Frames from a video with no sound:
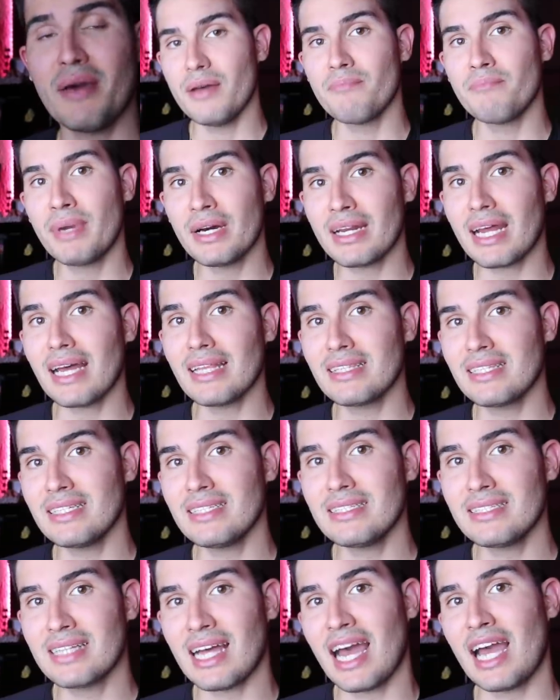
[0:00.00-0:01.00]
but at
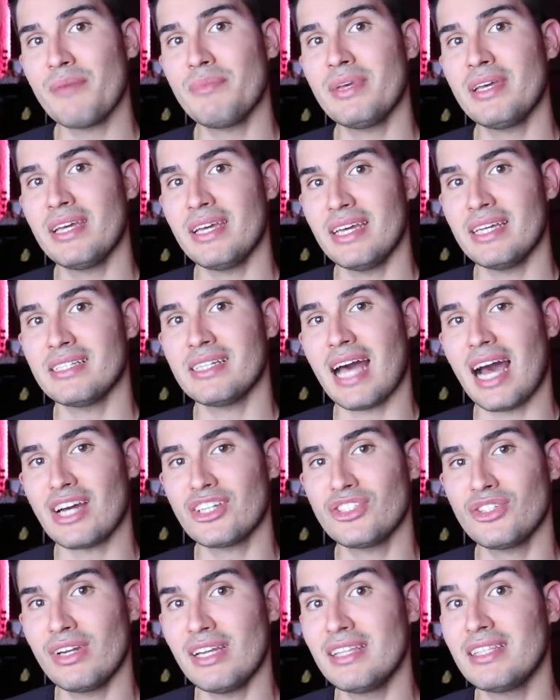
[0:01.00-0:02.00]
this time he is
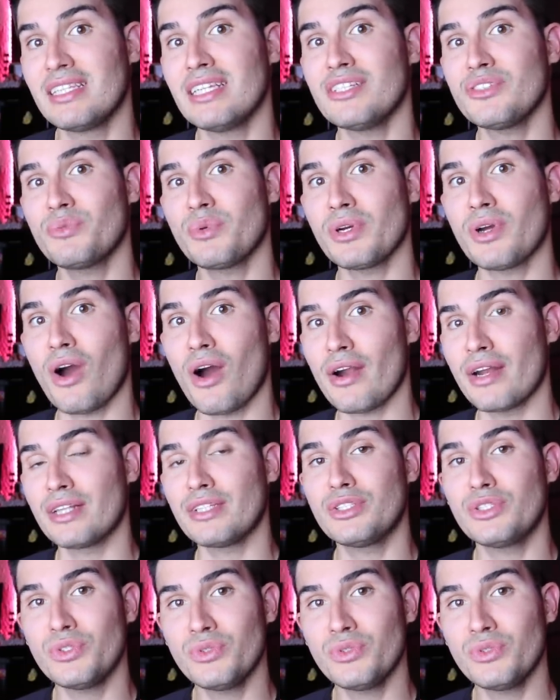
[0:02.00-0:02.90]
actually disregarding